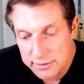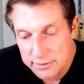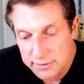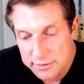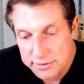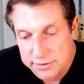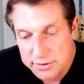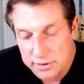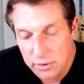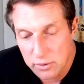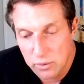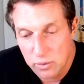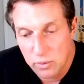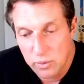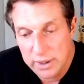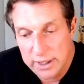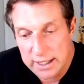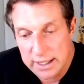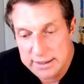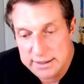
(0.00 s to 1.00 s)
so
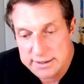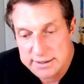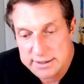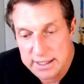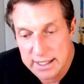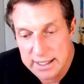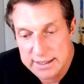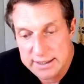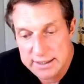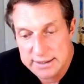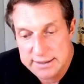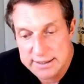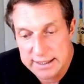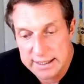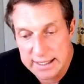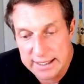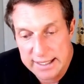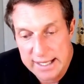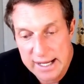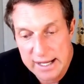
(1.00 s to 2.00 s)
when I decided to
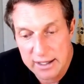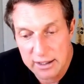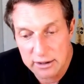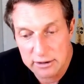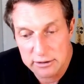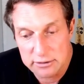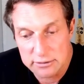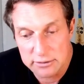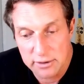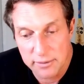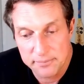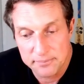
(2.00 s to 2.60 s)
get out